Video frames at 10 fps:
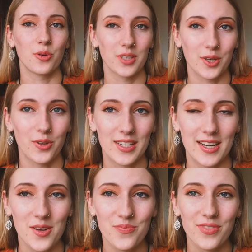already on
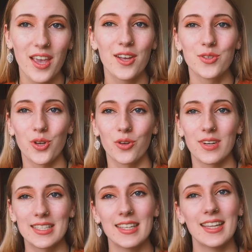here. So
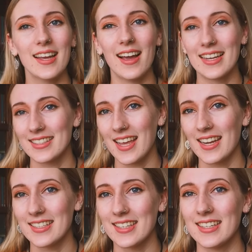recently I
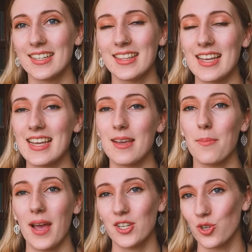attended the
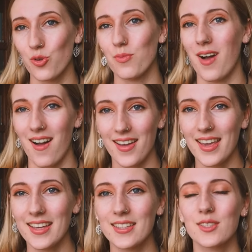Magical
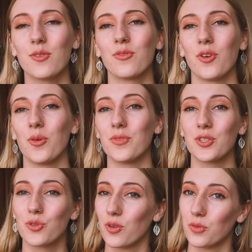Markets from the
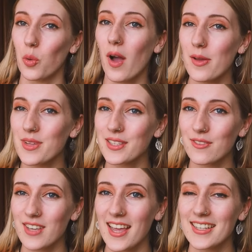Store of Requirements
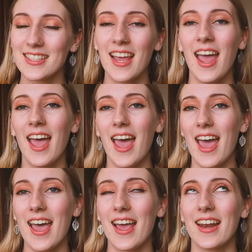event,
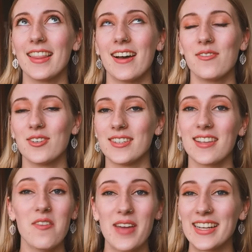and that
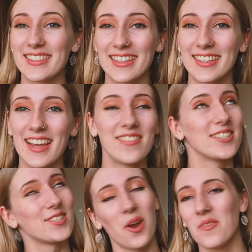was amazing. It
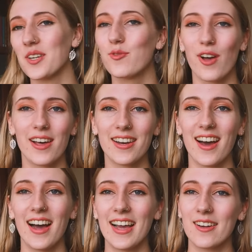was so much fun.
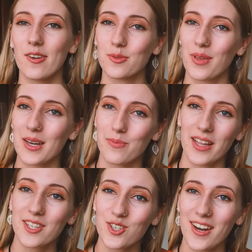I cosplayed
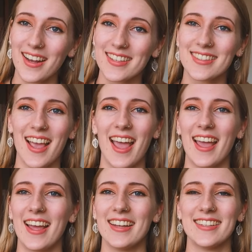Bellatrix
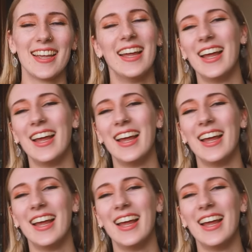and